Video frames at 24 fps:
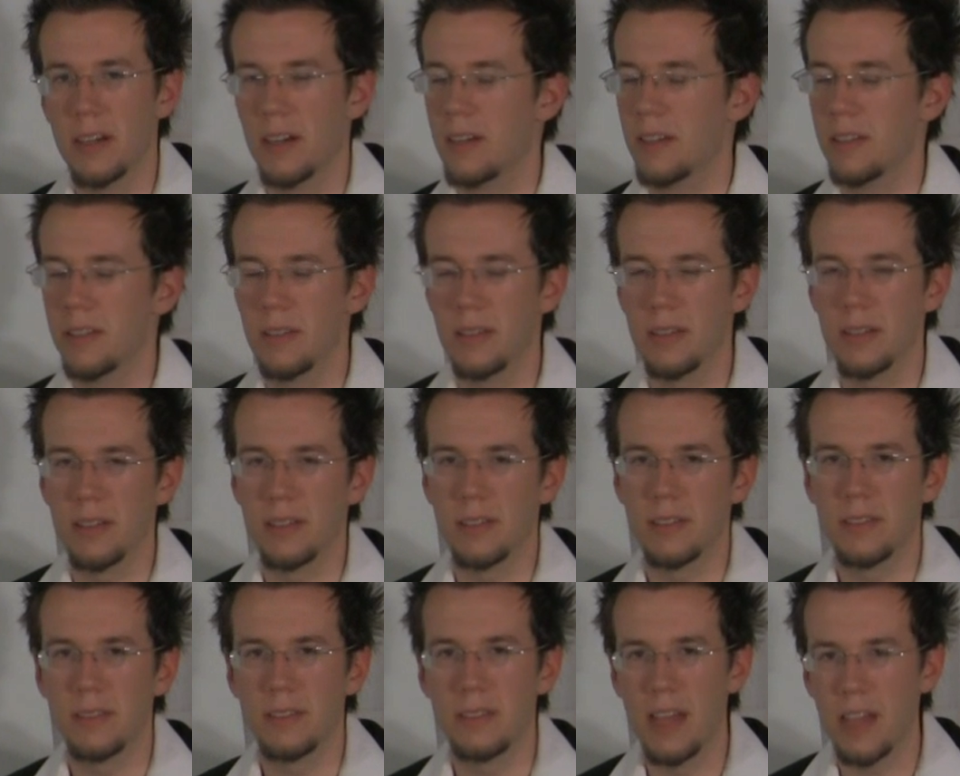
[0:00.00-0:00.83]
or
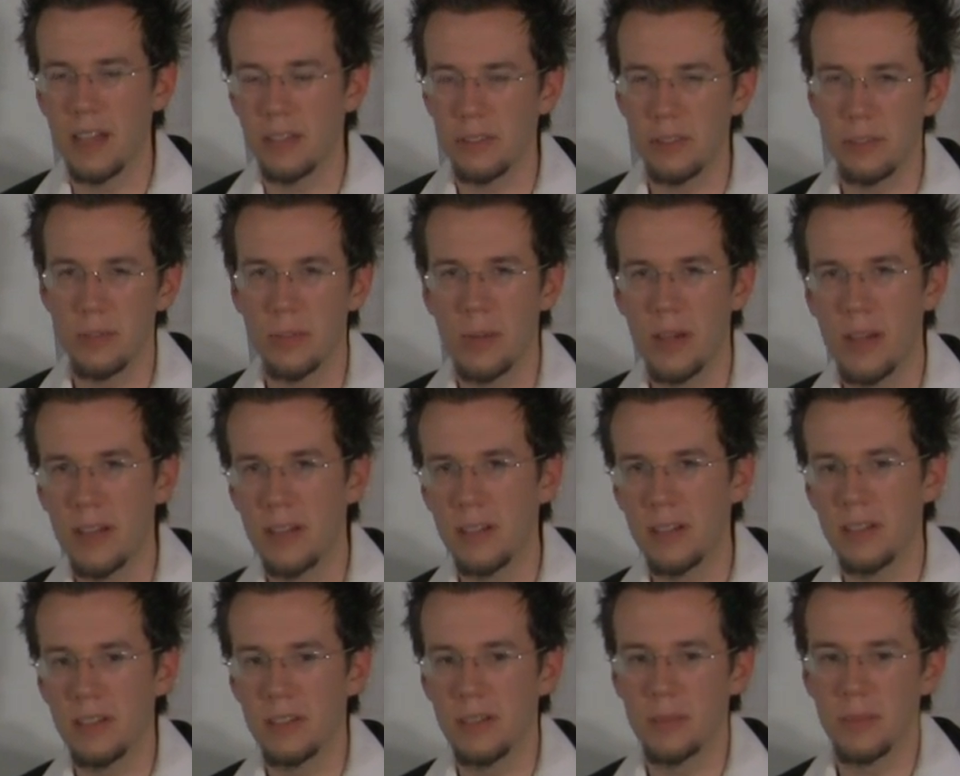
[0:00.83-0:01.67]
the natural
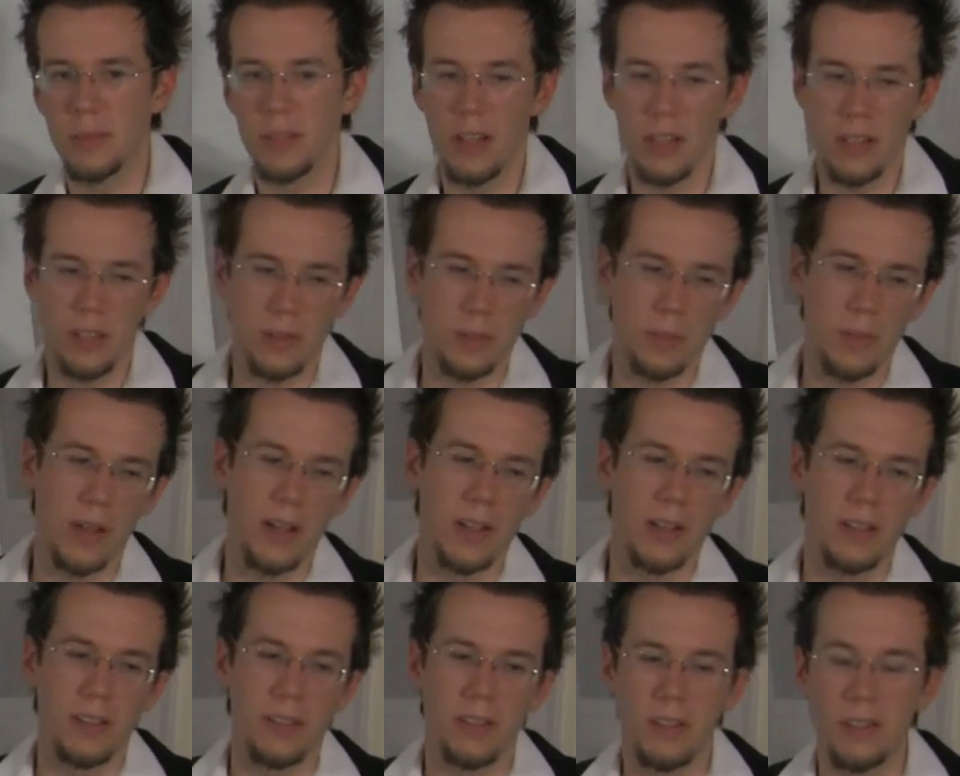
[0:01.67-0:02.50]
minor and the melodic
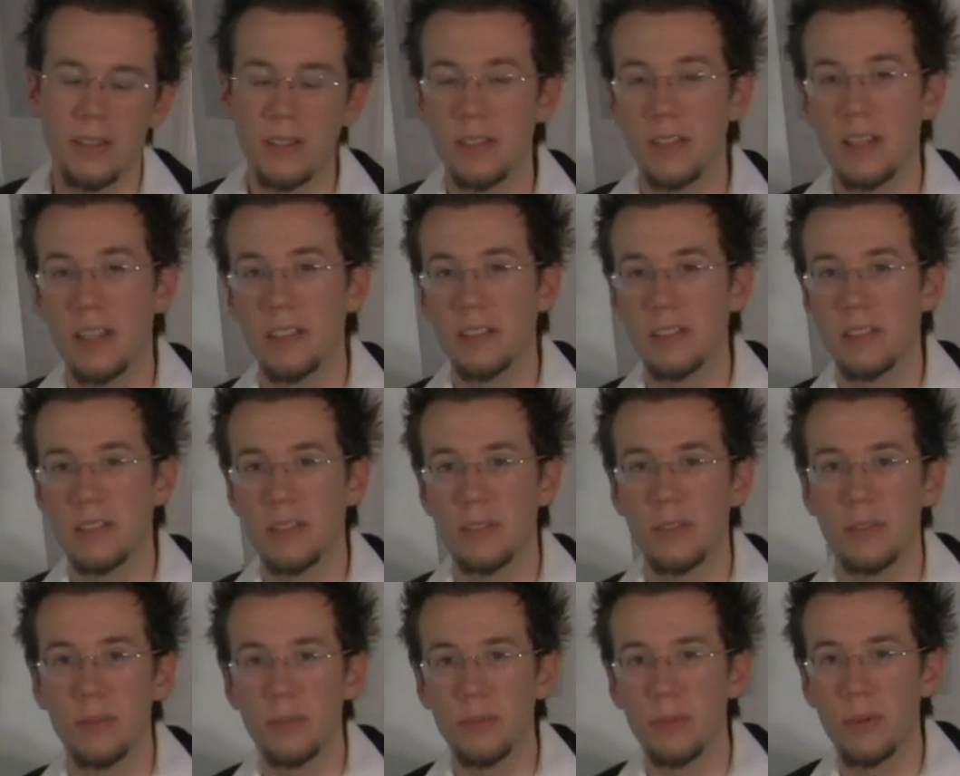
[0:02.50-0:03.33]
minor and all the other
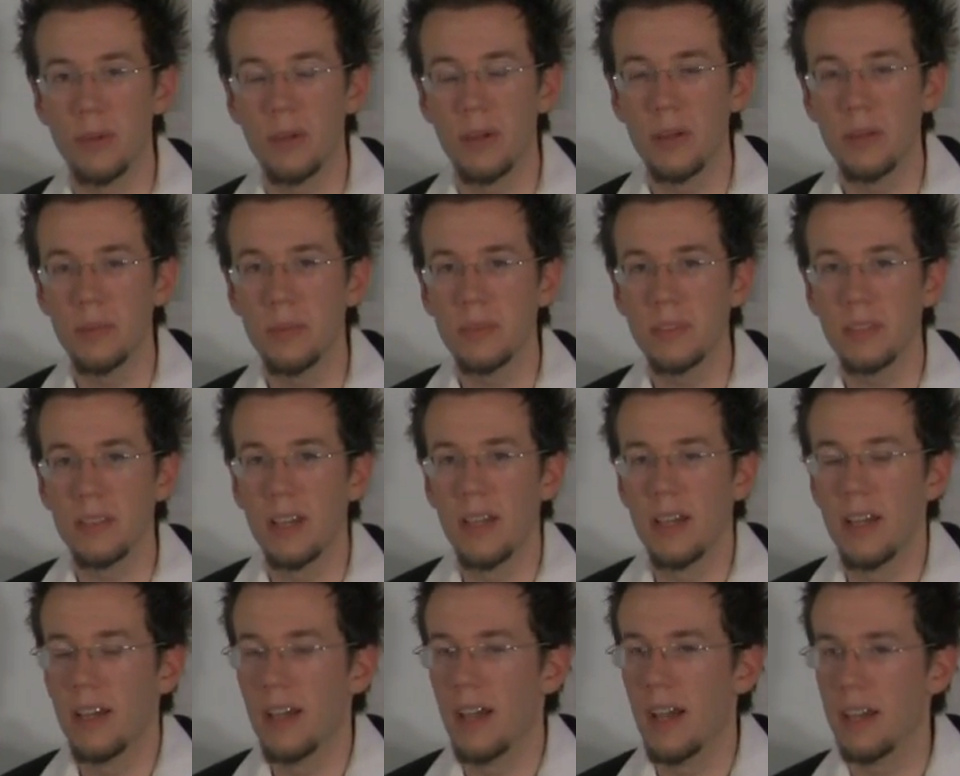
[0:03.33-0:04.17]
different forms
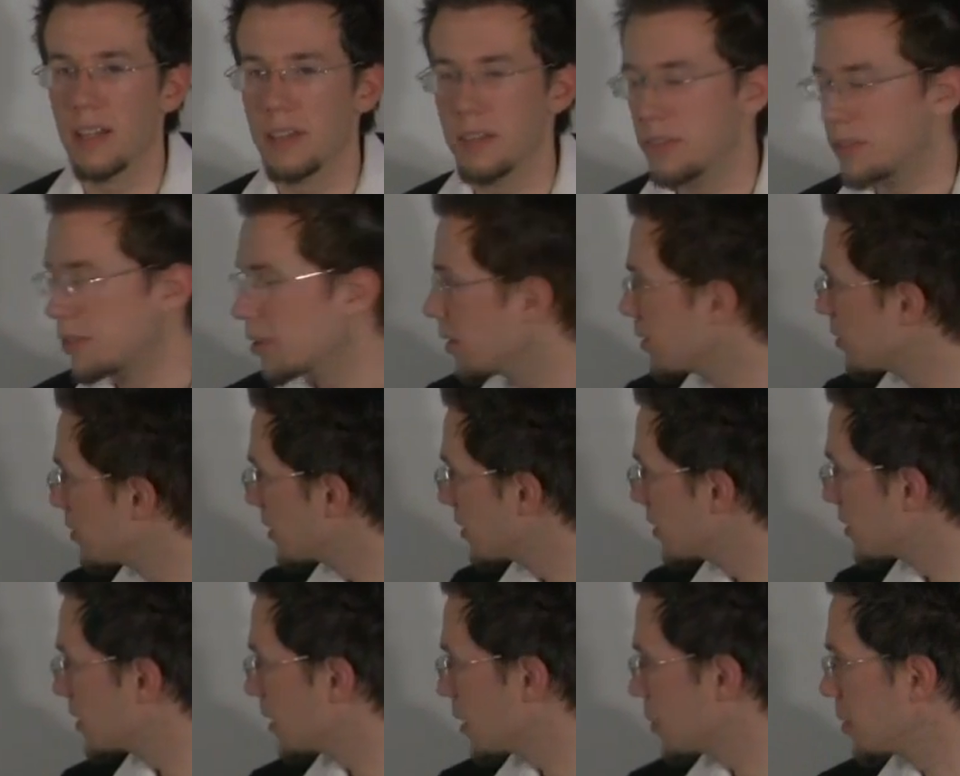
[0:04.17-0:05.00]
and their tones
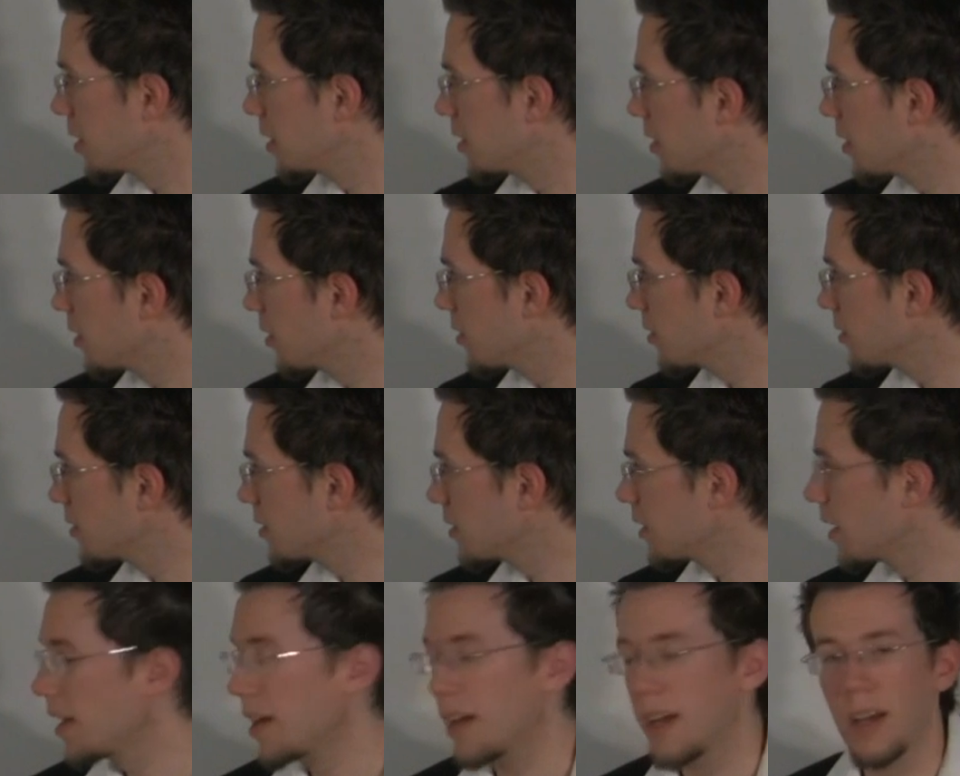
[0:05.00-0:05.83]
and
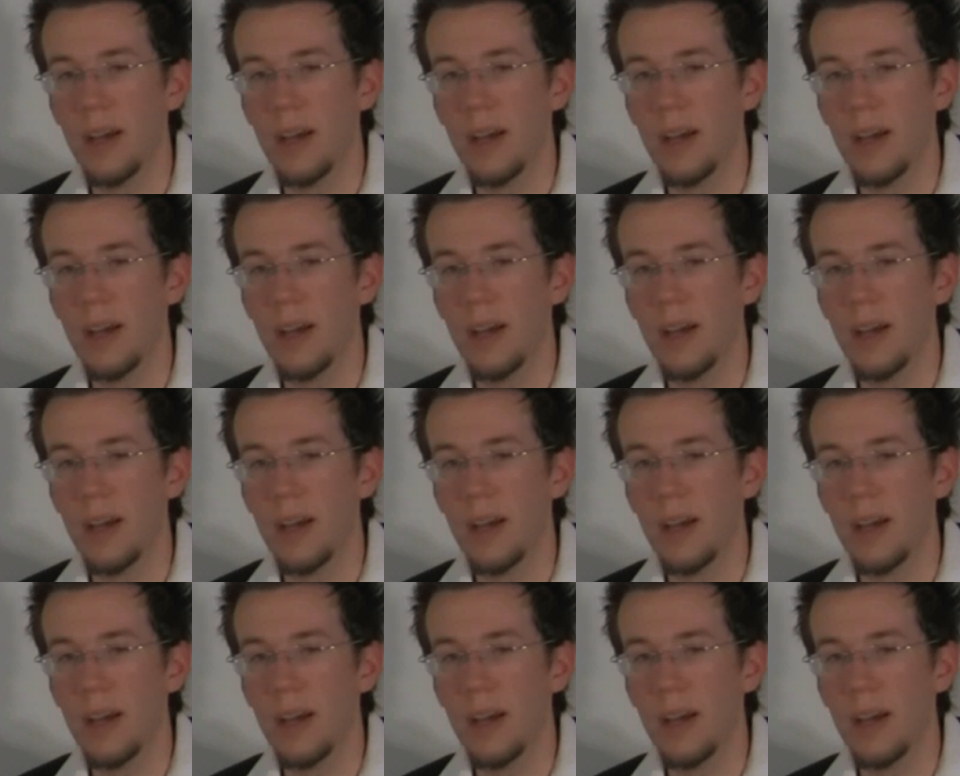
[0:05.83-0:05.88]
semitones,